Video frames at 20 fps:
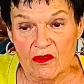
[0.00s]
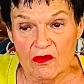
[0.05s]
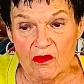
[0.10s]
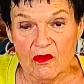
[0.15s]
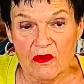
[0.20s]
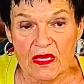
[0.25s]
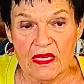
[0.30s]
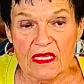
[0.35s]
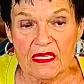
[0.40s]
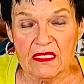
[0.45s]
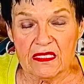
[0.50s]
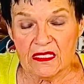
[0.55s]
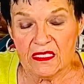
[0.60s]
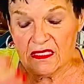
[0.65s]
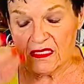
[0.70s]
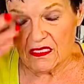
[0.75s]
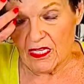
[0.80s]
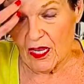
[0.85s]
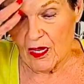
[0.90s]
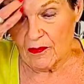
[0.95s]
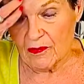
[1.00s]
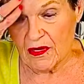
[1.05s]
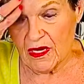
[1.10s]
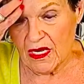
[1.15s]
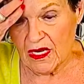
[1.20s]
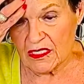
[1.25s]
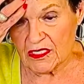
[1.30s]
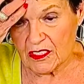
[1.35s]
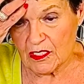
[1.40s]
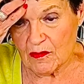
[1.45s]
the ways to stop
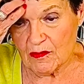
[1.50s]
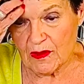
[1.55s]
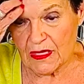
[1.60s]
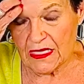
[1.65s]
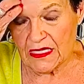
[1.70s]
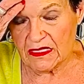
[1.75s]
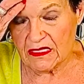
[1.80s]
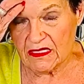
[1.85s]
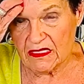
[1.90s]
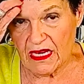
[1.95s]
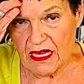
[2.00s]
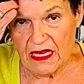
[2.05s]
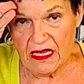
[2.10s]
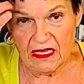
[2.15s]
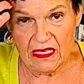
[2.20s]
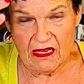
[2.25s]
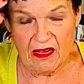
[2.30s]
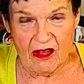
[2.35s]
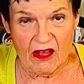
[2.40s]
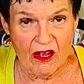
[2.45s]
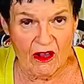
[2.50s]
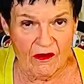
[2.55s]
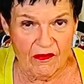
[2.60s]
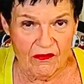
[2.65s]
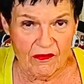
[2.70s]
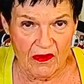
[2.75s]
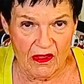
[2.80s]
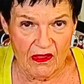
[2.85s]
gossip is to head it off,